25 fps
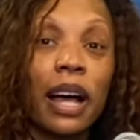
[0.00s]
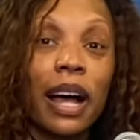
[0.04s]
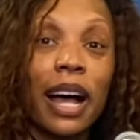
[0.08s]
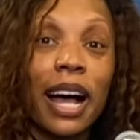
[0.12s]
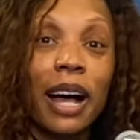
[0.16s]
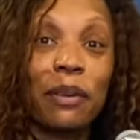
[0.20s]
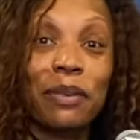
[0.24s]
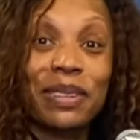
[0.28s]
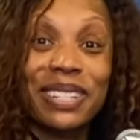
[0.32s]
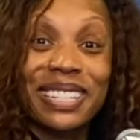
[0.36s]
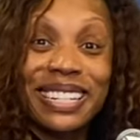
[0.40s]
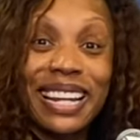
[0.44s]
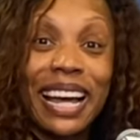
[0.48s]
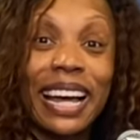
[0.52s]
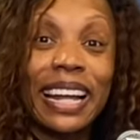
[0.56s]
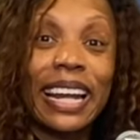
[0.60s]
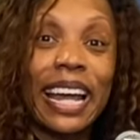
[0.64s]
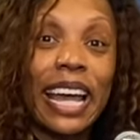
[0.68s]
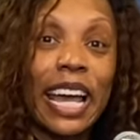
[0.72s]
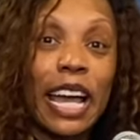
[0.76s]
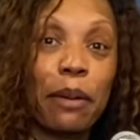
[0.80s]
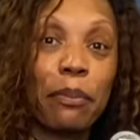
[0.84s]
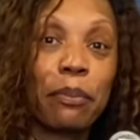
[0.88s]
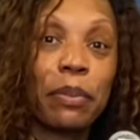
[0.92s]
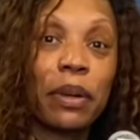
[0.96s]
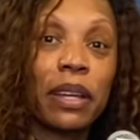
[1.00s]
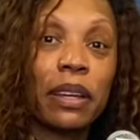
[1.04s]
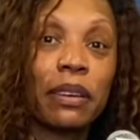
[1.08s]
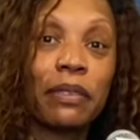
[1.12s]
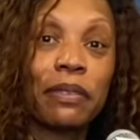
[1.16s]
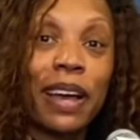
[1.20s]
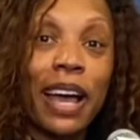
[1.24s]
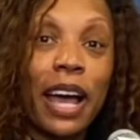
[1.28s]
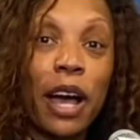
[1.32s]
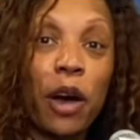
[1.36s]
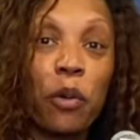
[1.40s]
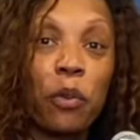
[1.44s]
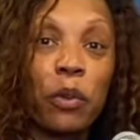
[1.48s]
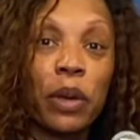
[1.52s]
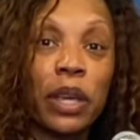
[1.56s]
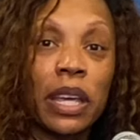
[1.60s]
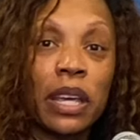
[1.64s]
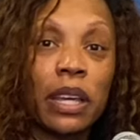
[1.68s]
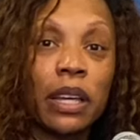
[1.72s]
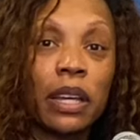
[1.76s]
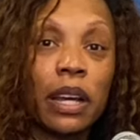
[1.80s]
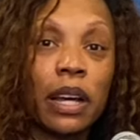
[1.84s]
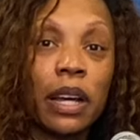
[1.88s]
I was not happy of how we